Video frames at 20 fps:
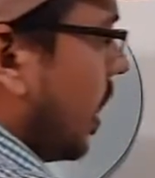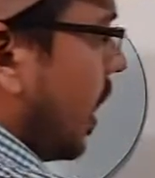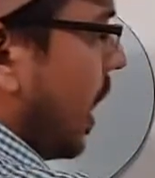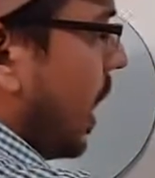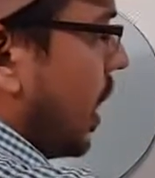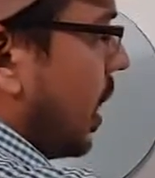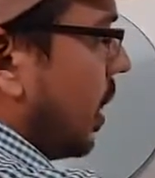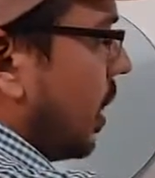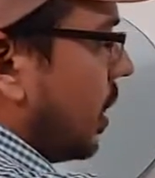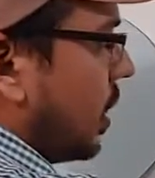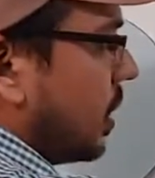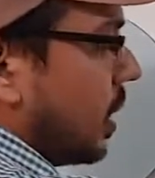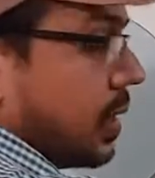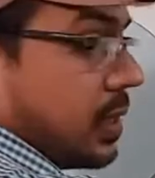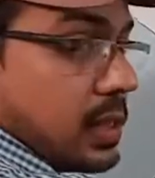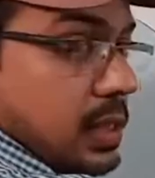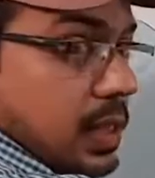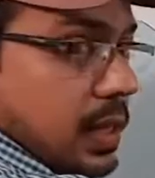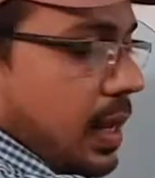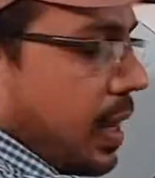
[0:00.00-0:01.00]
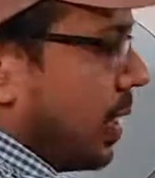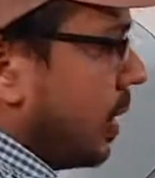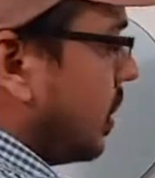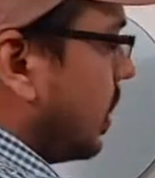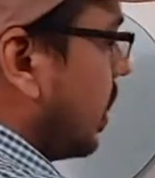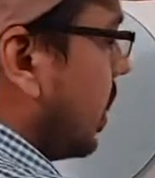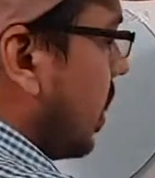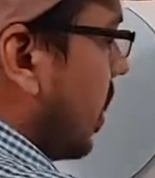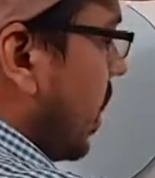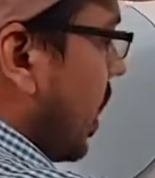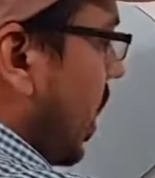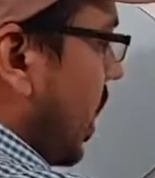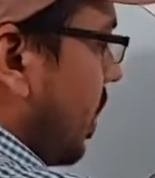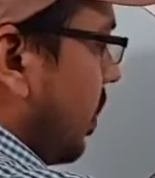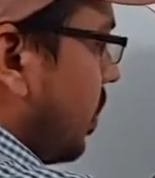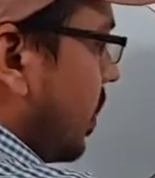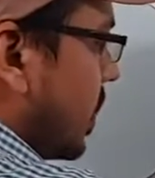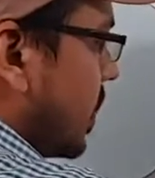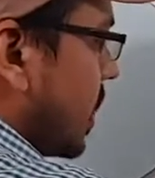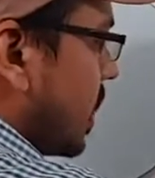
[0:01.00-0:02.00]
L, that is length, and
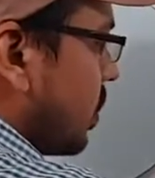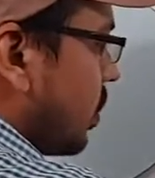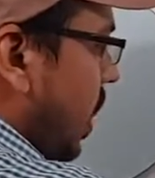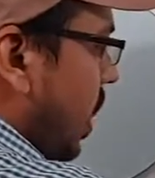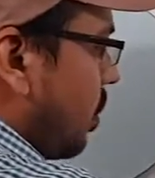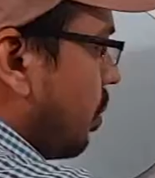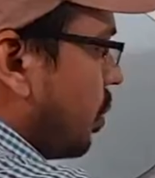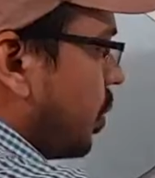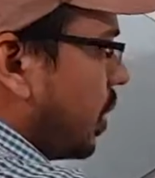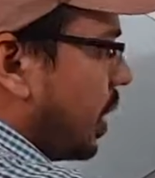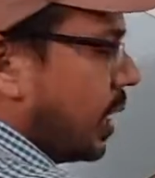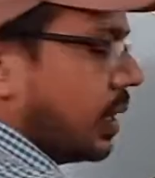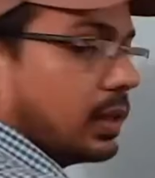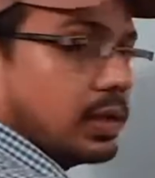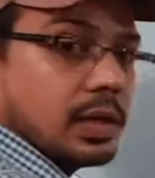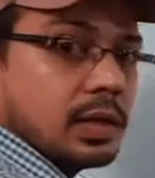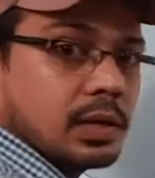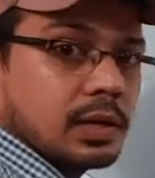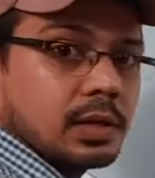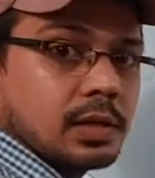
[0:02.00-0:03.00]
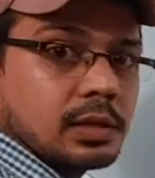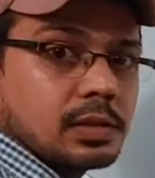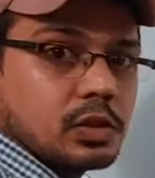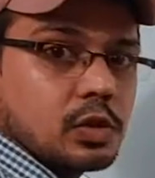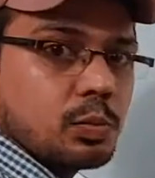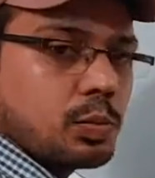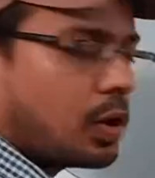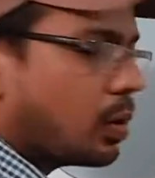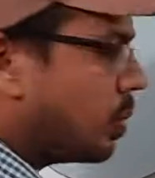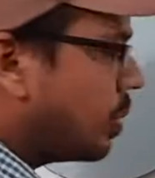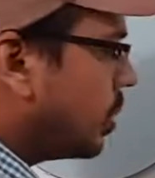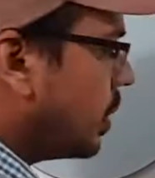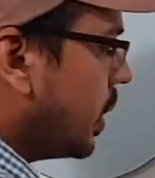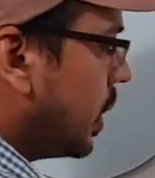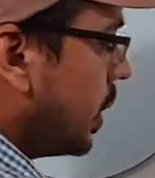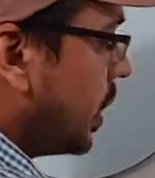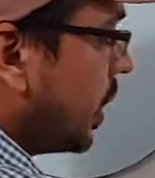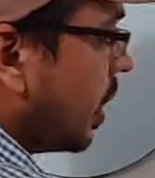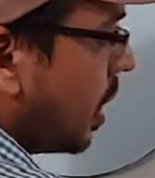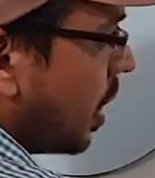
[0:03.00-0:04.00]
if this is my breadth, so
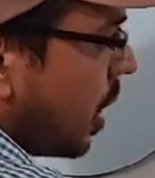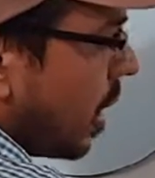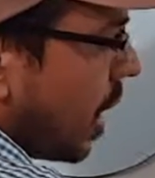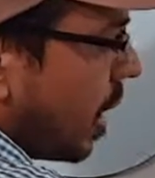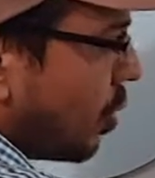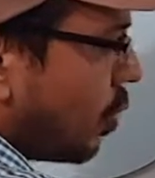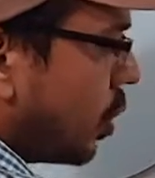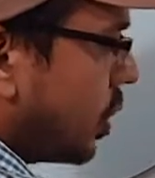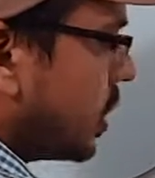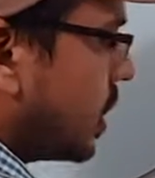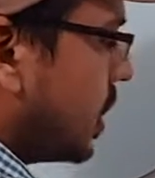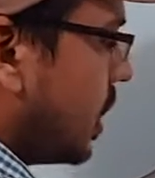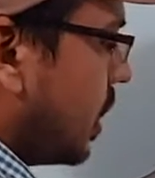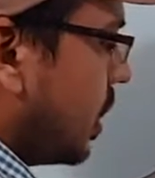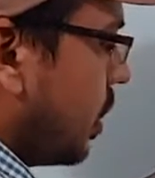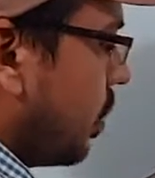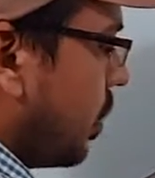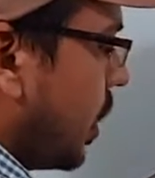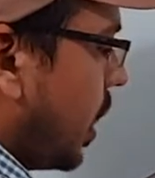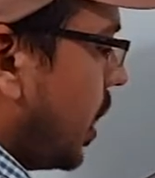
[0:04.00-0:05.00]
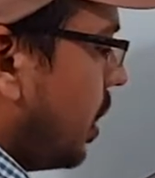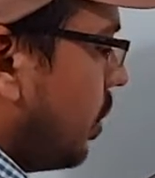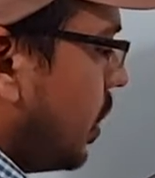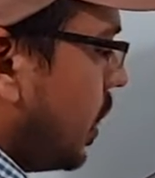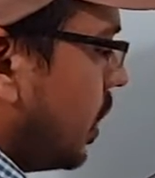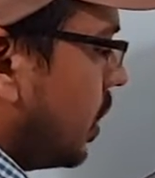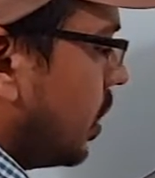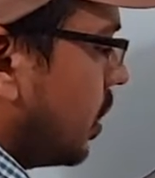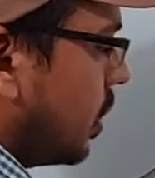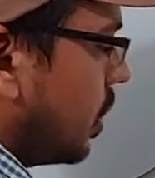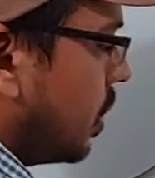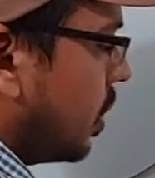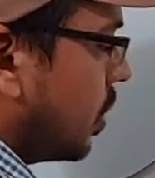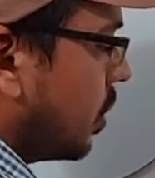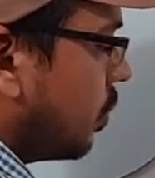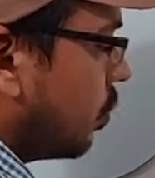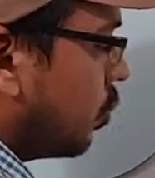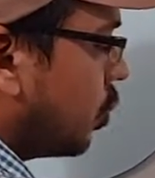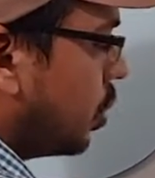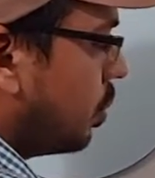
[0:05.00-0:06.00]
probably I want to see the perimeter
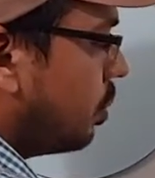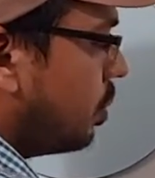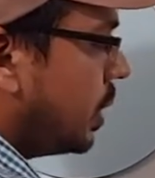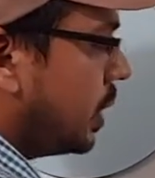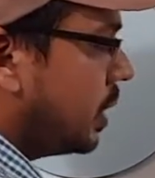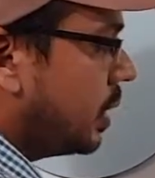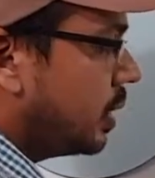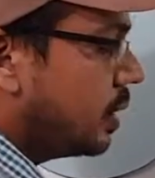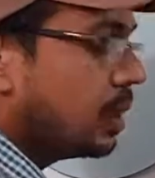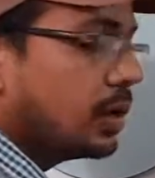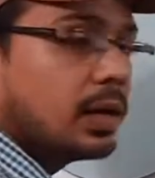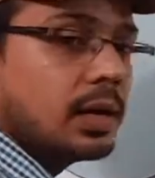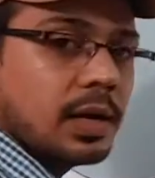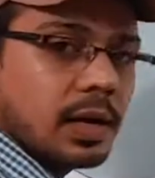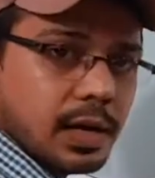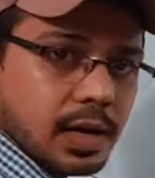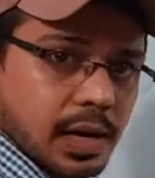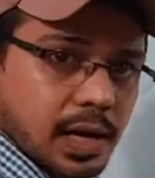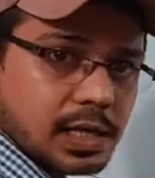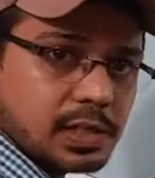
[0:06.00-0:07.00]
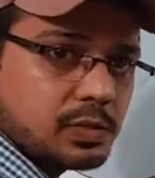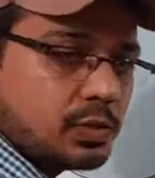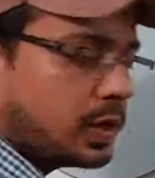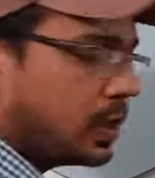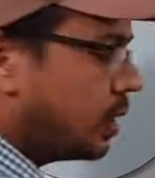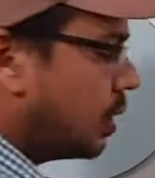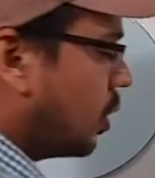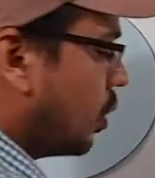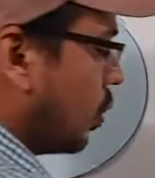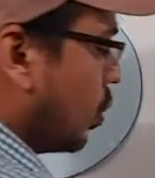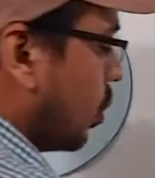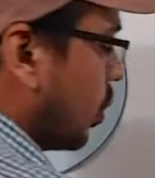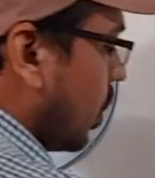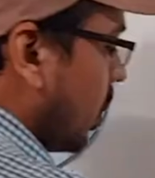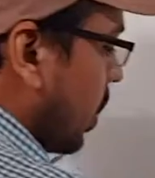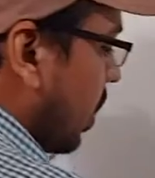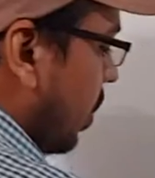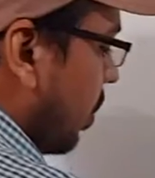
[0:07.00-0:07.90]
would be, as we know,